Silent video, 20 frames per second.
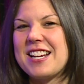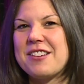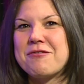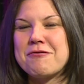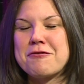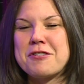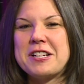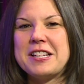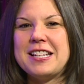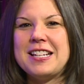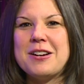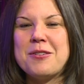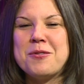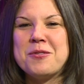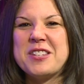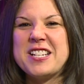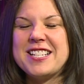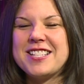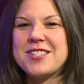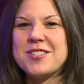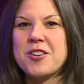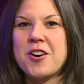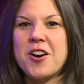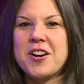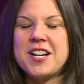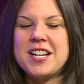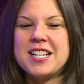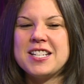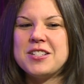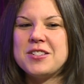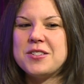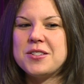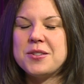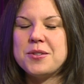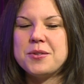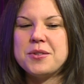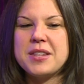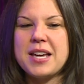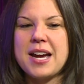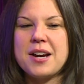I've really only started in
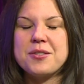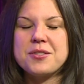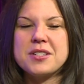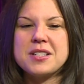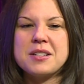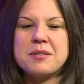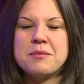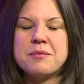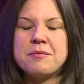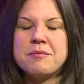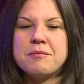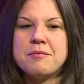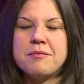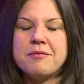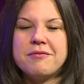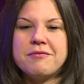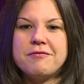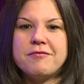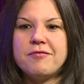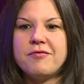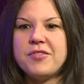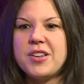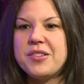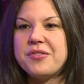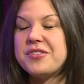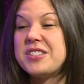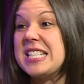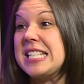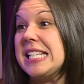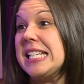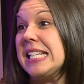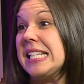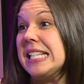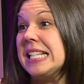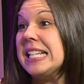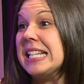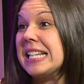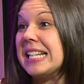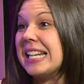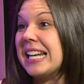2015.
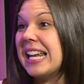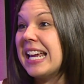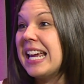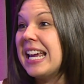15.